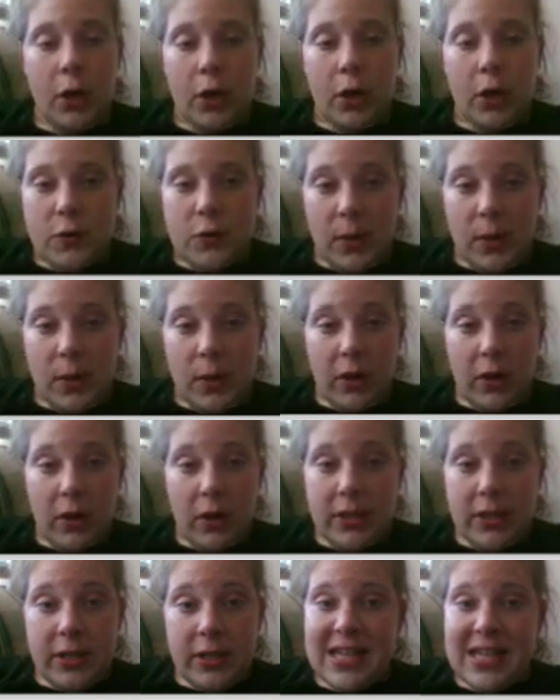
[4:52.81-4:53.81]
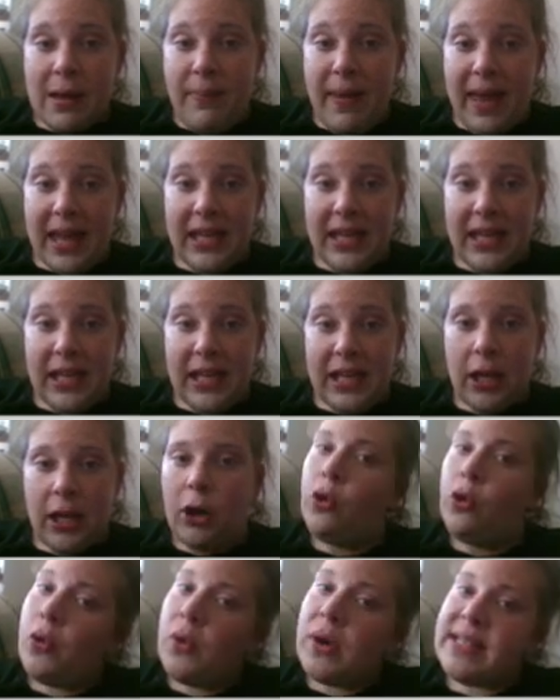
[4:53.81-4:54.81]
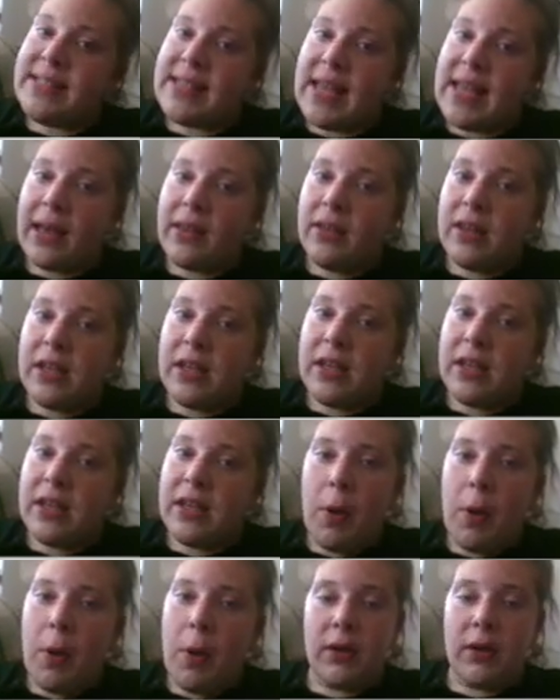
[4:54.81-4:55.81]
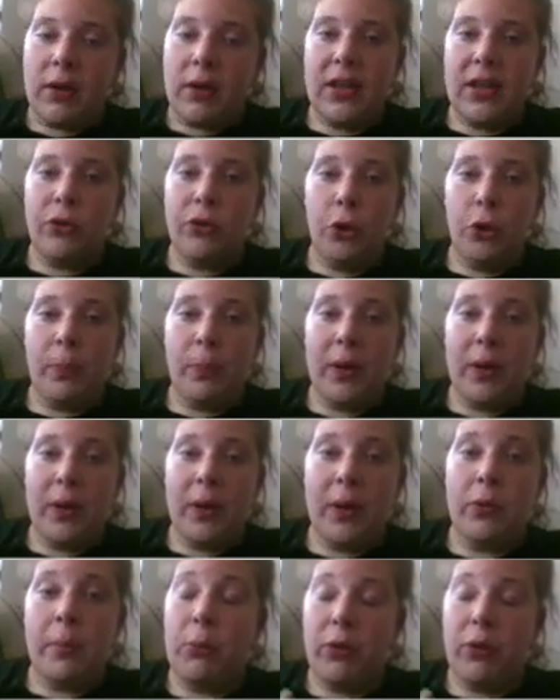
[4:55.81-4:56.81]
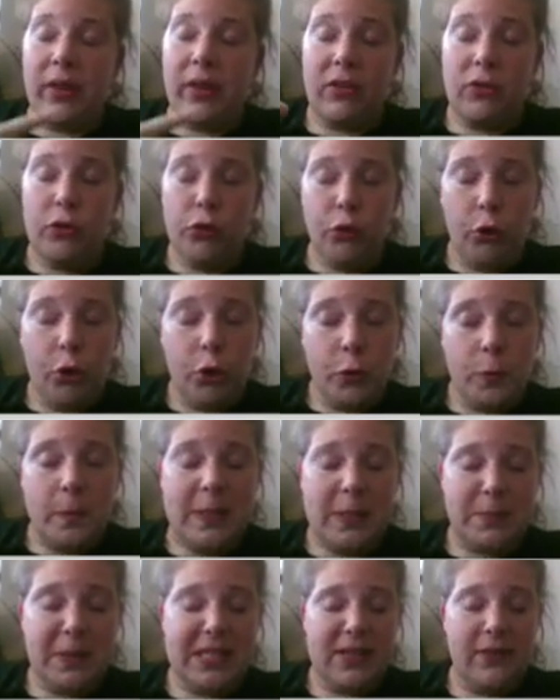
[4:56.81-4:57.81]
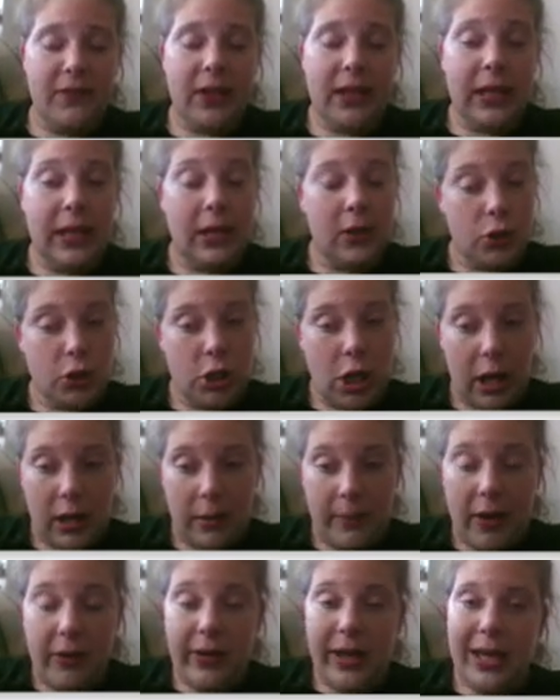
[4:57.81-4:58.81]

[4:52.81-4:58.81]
So we have our little subheading here. Who exactly is part of this group? And remember, this group specifically, they're talking about